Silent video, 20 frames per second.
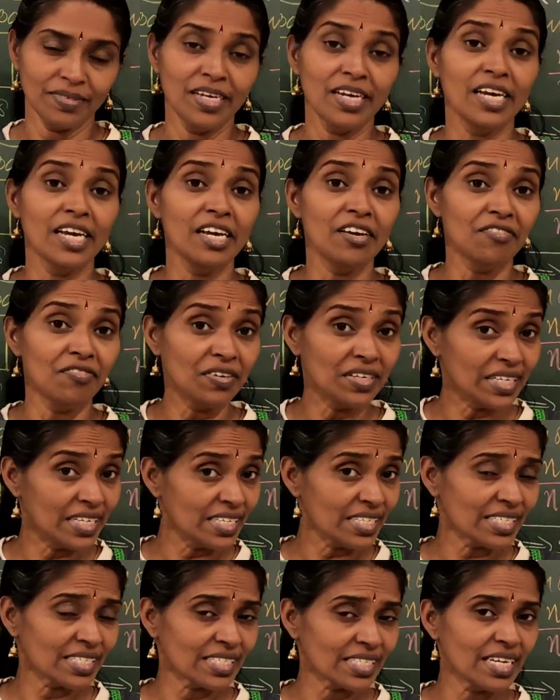If it
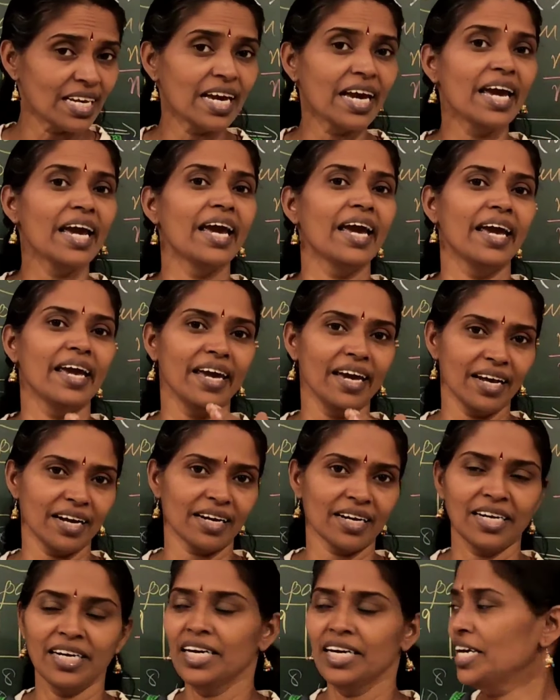is
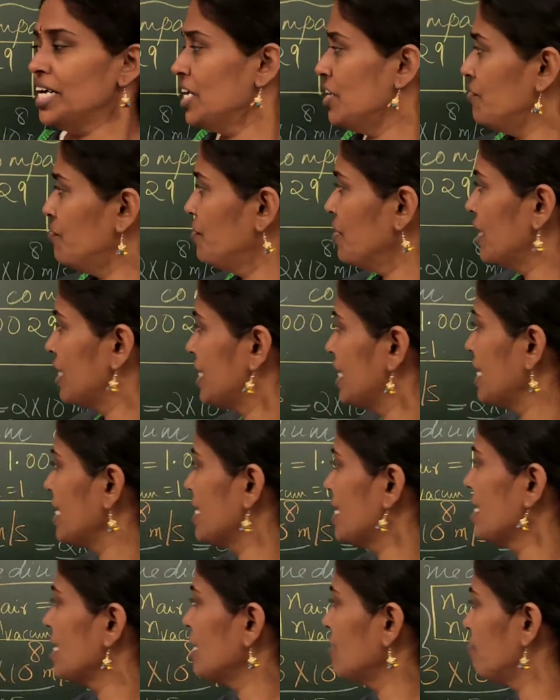air, if you are
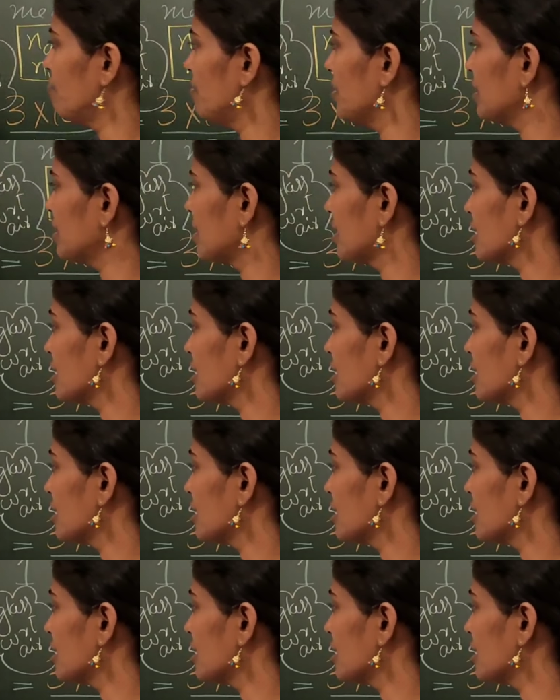taking it with